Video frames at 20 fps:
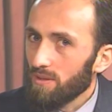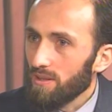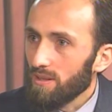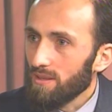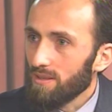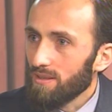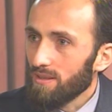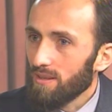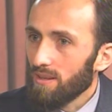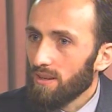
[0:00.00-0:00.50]

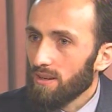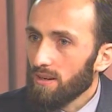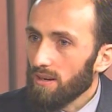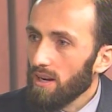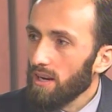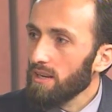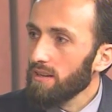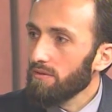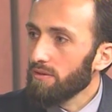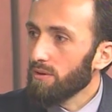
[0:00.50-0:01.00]
is
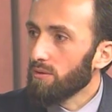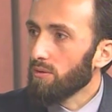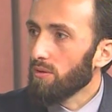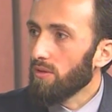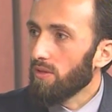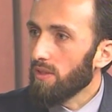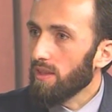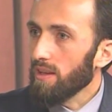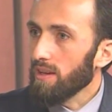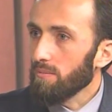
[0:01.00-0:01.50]
kind of a
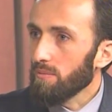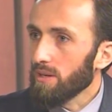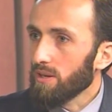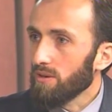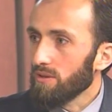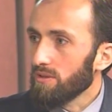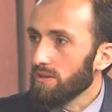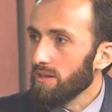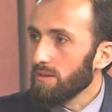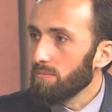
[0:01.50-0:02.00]
good thing
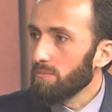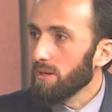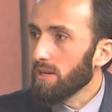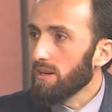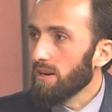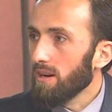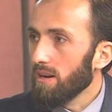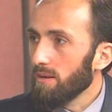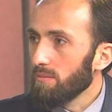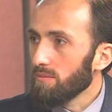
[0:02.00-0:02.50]
because it
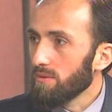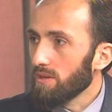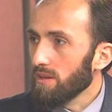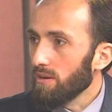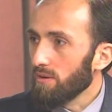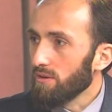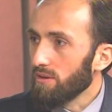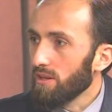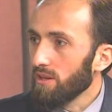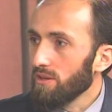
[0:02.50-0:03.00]
becomes
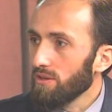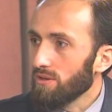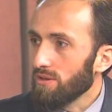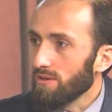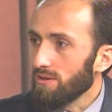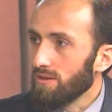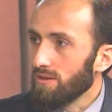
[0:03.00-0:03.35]
our teacher.